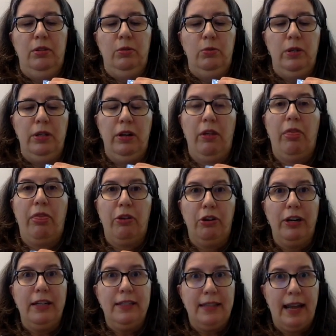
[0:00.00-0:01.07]
One
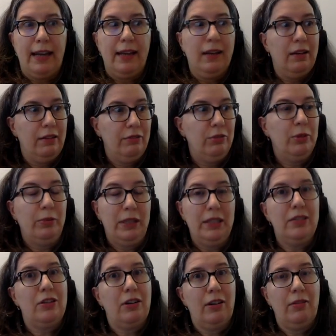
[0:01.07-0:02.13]
thirty-second of what we
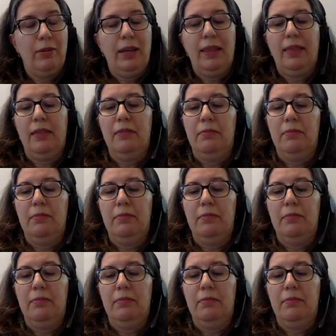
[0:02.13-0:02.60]
started with